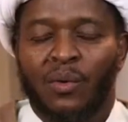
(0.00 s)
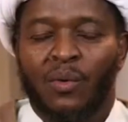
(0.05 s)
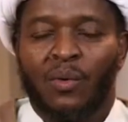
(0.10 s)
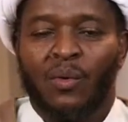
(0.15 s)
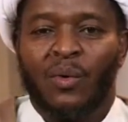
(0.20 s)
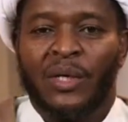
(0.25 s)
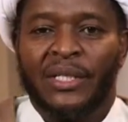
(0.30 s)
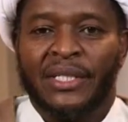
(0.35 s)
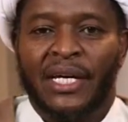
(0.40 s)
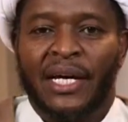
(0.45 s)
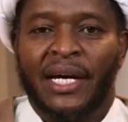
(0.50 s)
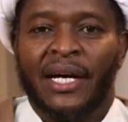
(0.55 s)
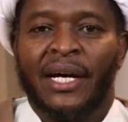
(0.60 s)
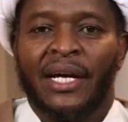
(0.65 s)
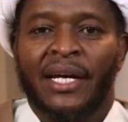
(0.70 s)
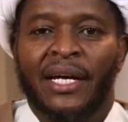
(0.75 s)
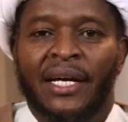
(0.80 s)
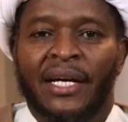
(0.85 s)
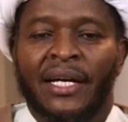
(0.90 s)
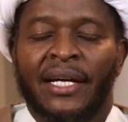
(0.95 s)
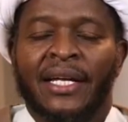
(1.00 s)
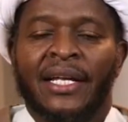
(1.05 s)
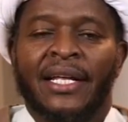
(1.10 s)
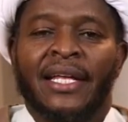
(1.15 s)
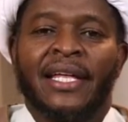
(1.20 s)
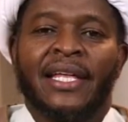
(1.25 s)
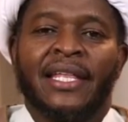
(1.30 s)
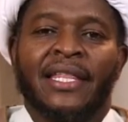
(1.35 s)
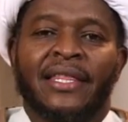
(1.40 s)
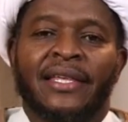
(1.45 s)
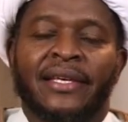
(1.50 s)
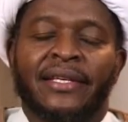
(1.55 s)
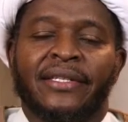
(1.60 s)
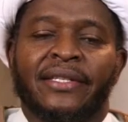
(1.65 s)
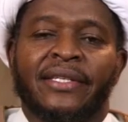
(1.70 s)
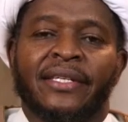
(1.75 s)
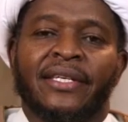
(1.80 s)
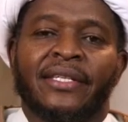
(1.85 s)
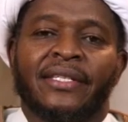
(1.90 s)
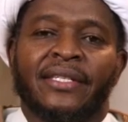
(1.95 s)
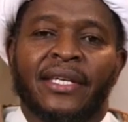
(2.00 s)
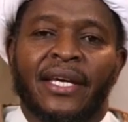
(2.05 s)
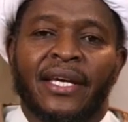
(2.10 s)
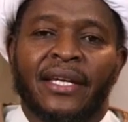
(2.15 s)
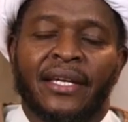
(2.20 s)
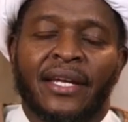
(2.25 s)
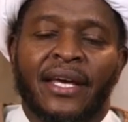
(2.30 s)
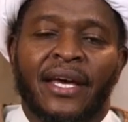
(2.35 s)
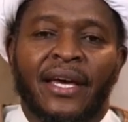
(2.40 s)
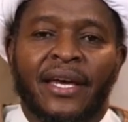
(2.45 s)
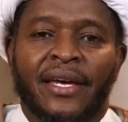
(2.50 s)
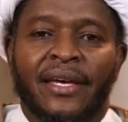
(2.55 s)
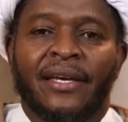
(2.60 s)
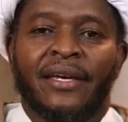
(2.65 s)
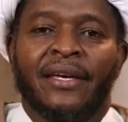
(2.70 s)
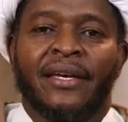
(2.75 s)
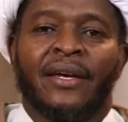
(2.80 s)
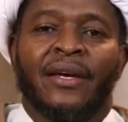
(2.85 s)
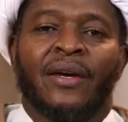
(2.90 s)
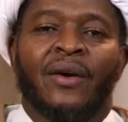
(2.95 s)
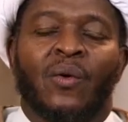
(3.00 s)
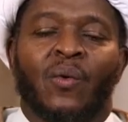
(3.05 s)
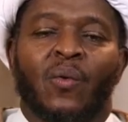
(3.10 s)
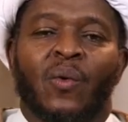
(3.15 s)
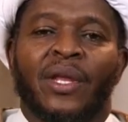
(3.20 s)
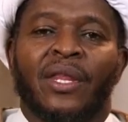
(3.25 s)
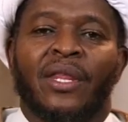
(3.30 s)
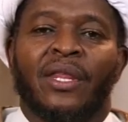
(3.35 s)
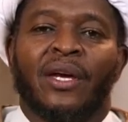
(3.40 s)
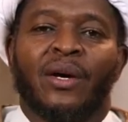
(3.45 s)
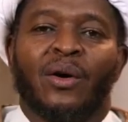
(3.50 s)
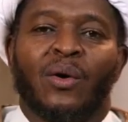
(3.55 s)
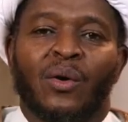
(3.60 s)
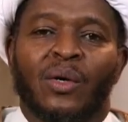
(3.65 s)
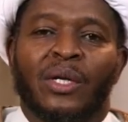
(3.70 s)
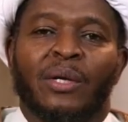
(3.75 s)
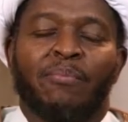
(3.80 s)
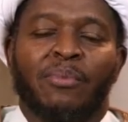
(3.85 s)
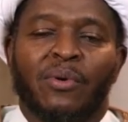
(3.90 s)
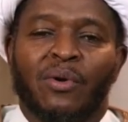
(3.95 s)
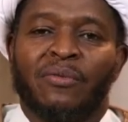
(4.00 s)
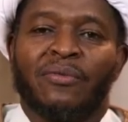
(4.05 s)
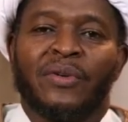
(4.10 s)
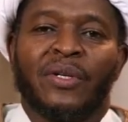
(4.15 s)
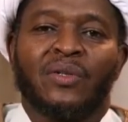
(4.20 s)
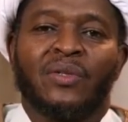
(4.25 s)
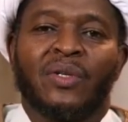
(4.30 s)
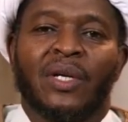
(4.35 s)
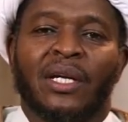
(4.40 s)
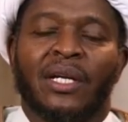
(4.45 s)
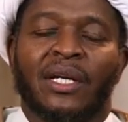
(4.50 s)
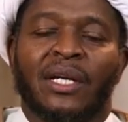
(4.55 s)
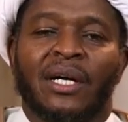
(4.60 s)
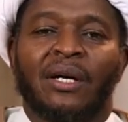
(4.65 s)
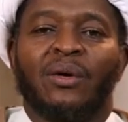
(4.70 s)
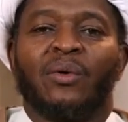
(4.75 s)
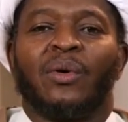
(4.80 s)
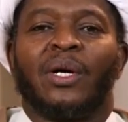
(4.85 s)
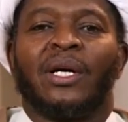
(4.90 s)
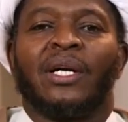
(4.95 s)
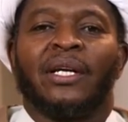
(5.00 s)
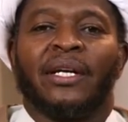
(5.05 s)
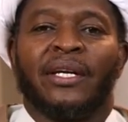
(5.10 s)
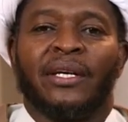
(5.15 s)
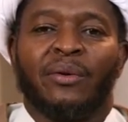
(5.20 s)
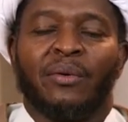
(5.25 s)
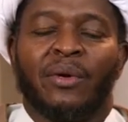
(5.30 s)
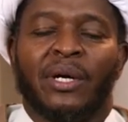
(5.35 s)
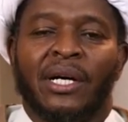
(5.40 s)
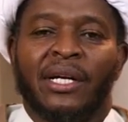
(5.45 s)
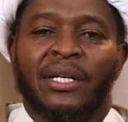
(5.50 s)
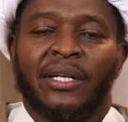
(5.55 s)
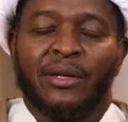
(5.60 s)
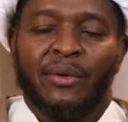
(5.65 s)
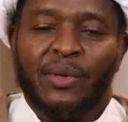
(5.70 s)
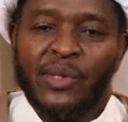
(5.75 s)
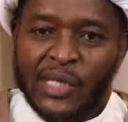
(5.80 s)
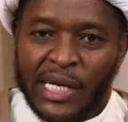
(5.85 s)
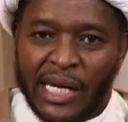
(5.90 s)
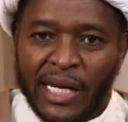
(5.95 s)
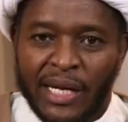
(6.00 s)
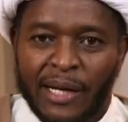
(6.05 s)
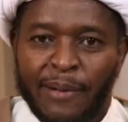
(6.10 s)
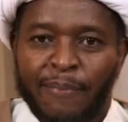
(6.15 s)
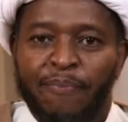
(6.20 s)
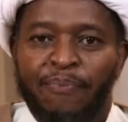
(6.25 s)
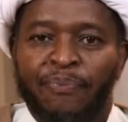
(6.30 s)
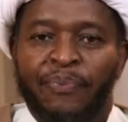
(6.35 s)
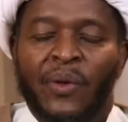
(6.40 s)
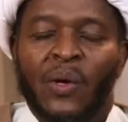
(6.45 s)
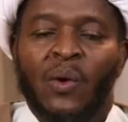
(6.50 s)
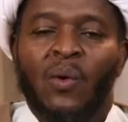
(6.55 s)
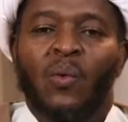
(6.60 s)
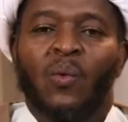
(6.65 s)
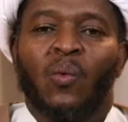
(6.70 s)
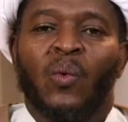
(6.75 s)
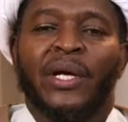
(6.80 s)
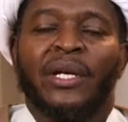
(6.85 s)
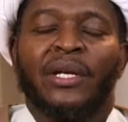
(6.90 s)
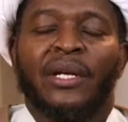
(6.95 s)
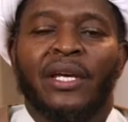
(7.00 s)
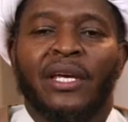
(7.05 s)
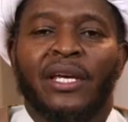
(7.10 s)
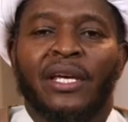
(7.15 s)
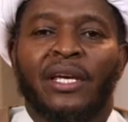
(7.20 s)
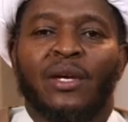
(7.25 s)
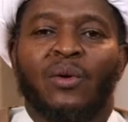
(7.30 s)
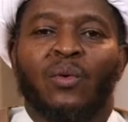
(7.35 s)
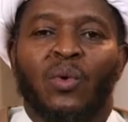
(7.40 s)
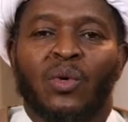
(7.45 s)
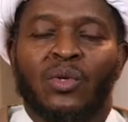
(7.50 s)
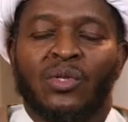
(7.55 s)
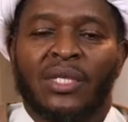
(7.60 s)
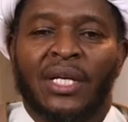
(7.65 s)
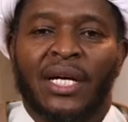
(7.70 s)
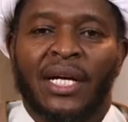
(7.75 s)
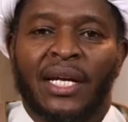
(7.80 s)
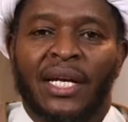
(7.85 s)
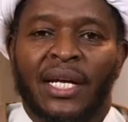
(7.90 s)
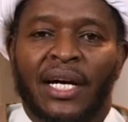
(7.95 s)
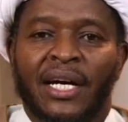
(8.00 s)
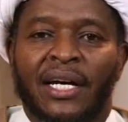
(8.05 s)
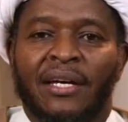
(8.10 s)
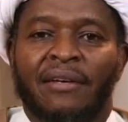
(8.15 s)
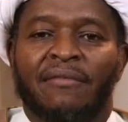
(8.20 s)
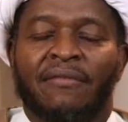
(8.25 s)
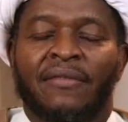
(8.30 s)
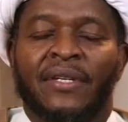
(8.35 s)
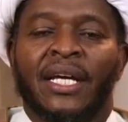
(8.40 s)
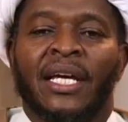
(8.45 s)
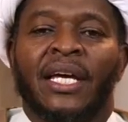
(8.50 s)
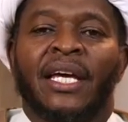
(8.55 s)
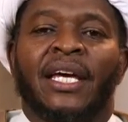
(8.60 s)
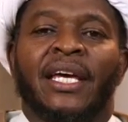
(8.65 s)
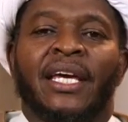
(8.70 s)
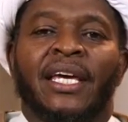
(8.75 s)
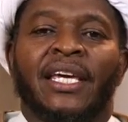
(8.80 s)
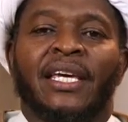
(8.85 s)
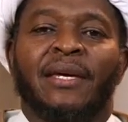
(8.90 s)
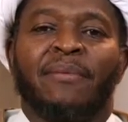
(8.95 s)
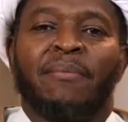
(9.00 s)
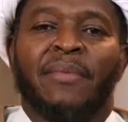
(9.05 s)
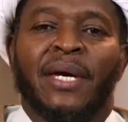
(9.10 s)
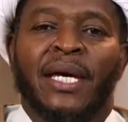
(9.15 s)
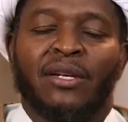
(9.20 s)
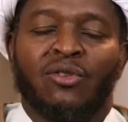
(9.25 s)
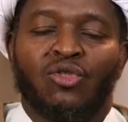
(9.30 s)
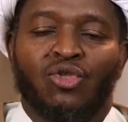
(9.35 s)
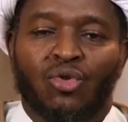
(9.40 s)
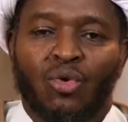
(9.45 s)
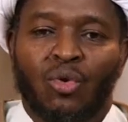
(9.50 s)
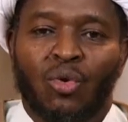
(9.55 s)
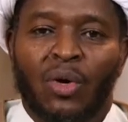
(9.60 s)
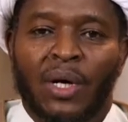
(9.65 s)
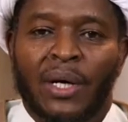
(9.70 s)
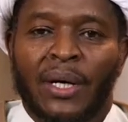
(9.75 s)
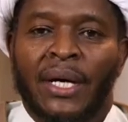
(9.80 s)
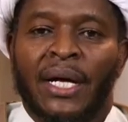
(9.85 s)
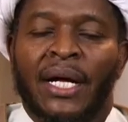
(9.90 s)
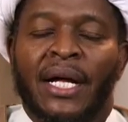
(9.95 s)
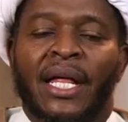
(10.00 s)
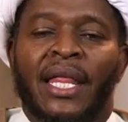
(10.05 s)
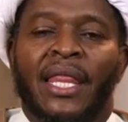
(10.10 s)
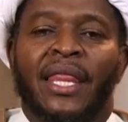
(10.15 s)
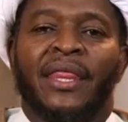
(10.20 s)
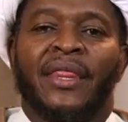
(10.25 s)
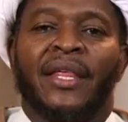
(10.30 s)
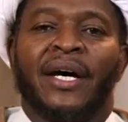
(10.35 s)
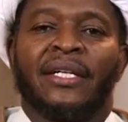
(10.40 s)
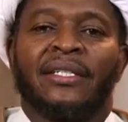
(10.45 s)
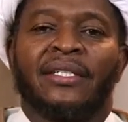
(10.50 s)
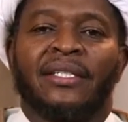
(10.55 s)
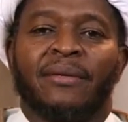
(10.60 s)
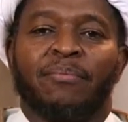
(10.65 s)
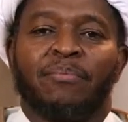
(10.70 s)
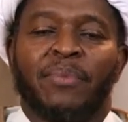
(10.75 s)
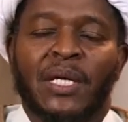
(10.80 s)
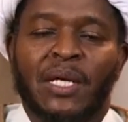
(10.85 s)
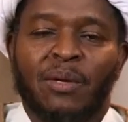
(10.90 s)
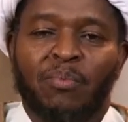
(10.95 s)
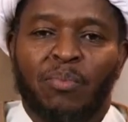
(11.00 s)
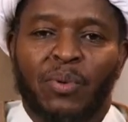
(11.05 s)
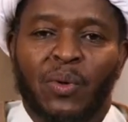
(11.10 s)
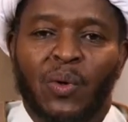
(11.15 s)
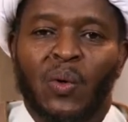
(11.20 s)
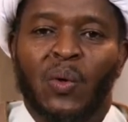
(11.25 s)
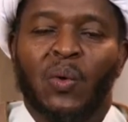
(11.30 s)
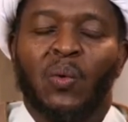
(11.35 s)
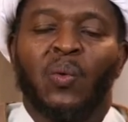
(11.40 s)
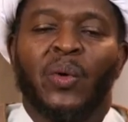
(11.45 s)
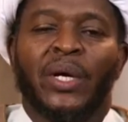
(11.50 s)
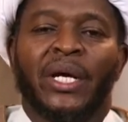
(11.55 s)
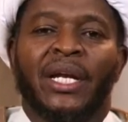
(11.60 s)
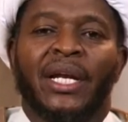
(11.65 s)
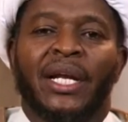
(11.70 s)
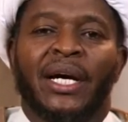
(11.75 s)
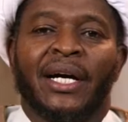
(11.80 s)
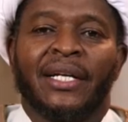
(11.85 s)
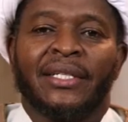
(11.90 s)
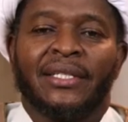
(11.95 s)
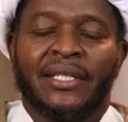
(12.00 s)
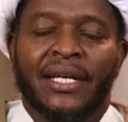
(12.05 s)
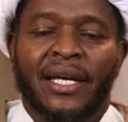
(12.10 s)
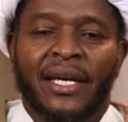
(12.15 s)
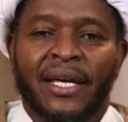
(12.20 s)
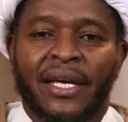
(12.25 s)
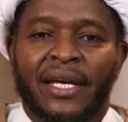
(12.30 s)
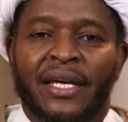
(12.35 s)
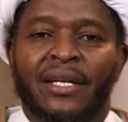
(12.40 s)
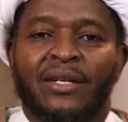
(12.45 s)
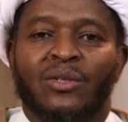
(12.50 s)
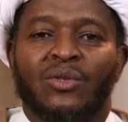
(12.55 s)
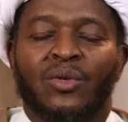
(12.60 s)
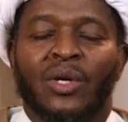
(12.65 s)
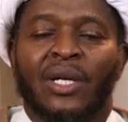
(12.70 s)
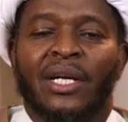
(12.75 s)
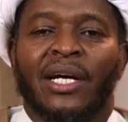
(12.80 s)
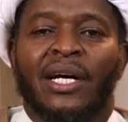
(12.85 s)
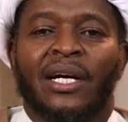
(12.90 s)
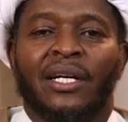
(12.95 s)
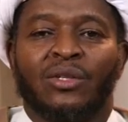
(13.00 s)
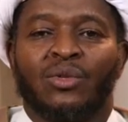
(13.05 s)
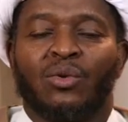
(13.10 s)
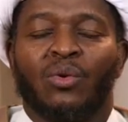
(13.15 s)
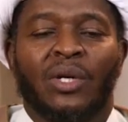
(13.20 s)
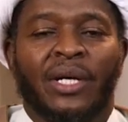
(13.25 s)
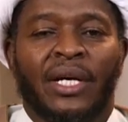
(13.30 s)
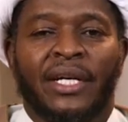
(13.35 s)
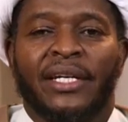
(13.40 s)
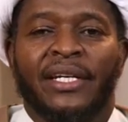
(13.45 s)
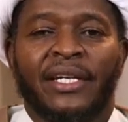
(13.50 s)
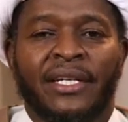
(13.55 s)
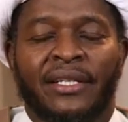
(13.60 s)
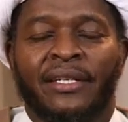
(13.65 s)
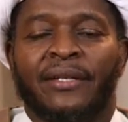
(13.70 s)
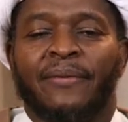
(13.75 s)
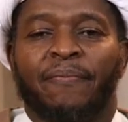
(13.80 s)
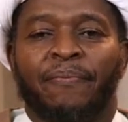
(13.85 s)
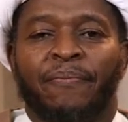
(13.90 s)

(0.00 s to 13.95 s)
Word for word: wa ta'ala. This is a day when the Holy Prophet sallallahu alaihi wasallam, when he was alive, he made sure that people will attend Salatul Eid.